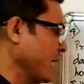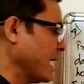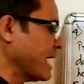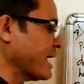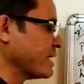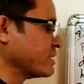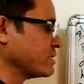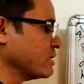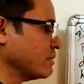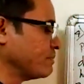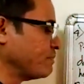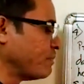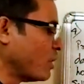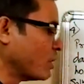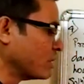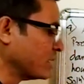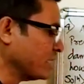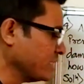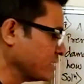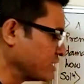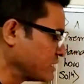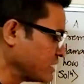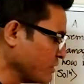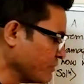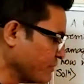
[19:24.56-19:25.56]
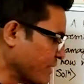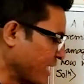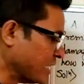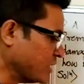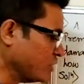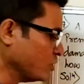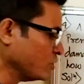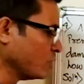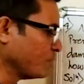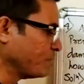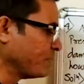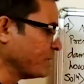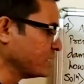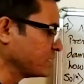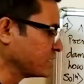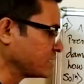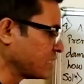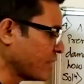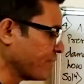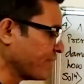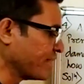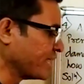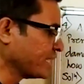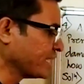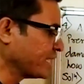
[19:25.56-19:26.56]
and the policy value rupees
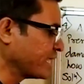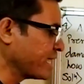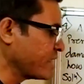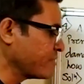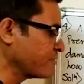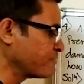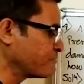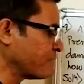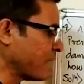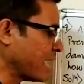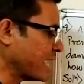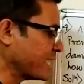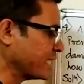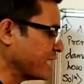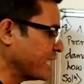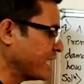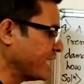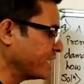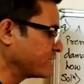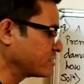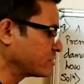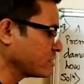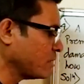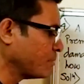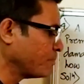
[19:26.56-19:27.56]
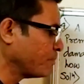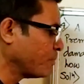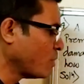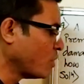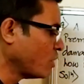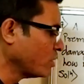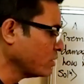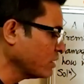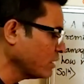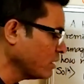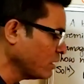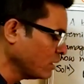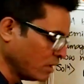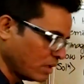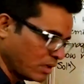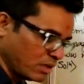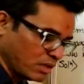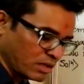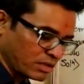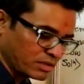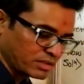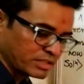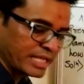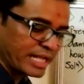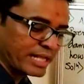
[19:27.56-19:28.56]
75X upon
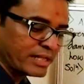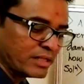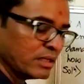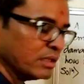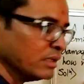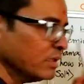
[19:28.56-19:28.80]
100.